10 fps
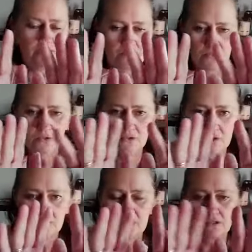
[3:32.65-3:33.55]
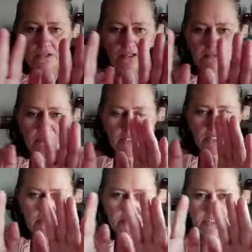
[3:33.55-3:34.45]
When you're
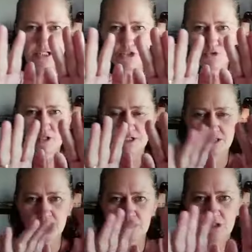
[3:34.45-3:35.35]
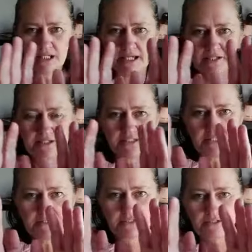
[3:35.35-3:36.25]
closing down your eyes, you're blocking out a
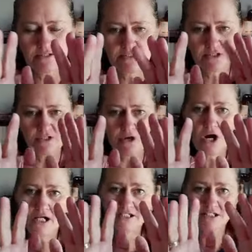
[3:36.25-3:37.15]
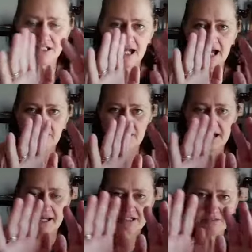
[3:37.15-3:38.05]
sense, so you're heightening other
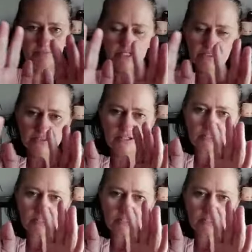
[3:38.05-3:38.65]
aspects.